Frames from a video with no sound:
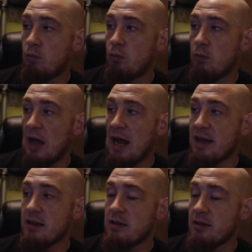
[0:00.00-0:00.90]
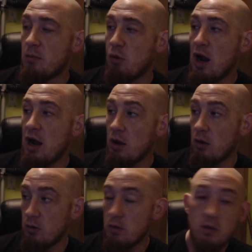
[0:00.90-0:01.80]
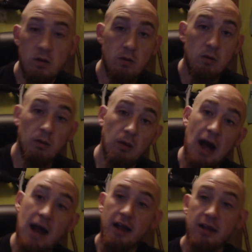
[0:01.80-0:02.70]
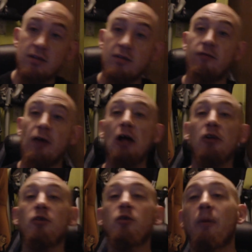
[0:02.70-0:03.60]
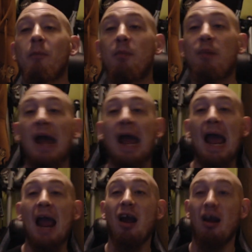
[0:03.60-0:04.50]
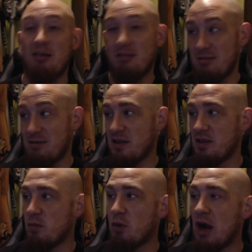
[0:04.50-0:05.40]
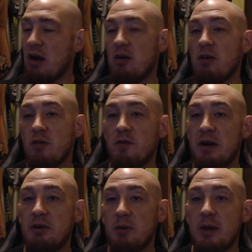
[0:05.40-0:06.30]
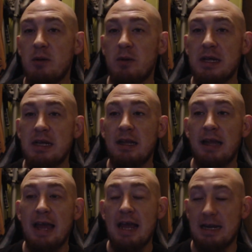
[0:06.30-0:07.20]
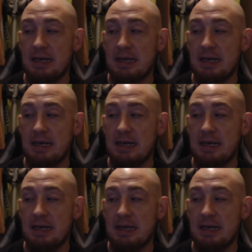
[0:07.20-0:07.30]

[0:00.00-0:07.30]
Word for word: Lions and the Broncos. Lions fell to the Bears, and the Broncos found a way to win late.